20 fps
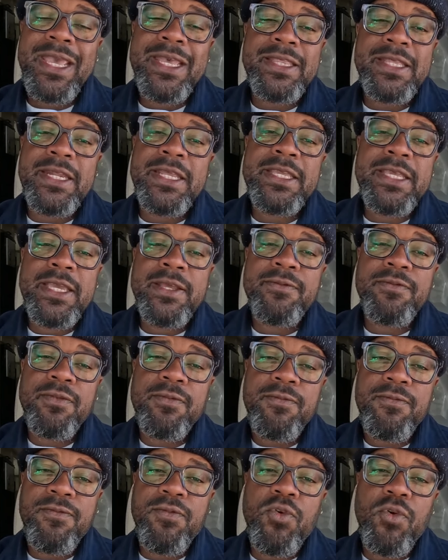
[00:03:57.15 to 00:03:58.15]
and then again
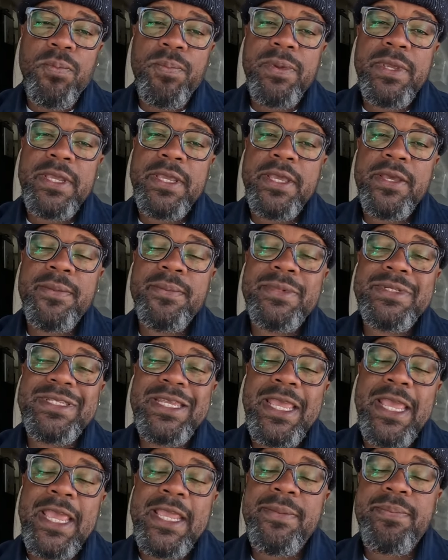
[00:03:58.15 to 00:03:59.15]
from 4 p.m.
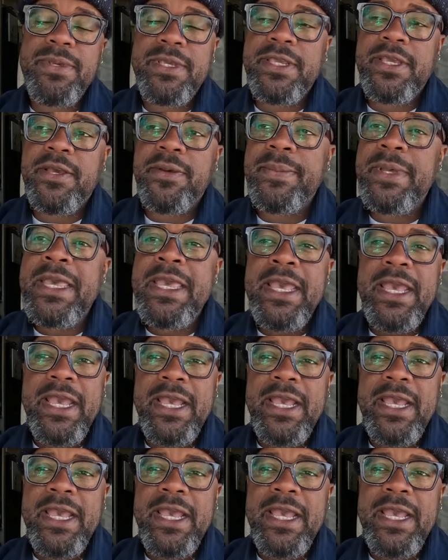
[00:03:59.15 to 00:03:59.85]
to 8 p.m.